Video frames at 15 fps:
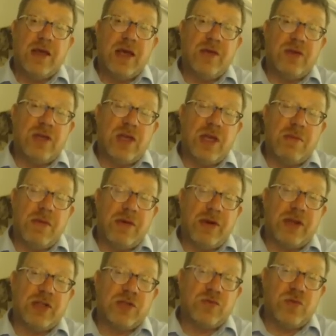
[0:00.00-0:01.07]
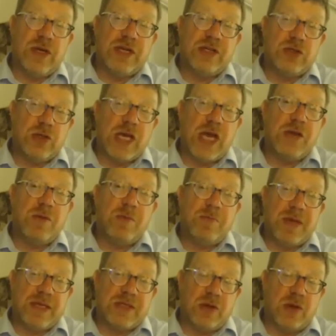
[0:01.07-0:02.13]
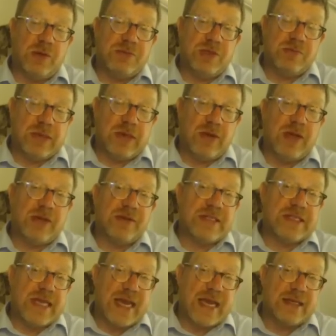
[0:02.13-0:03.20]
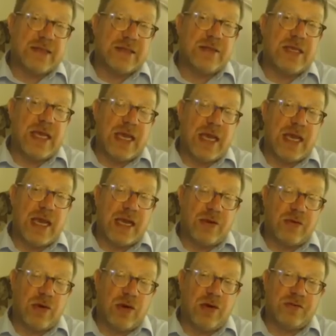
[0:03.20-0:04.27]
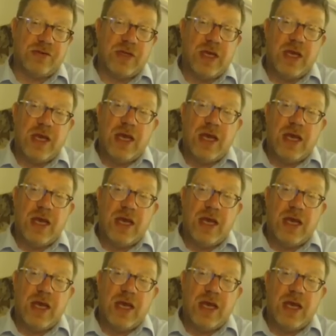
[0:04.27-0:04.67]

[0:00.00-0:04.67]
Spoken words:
the Americans really took over big time, supplying the tanks and the aircraft.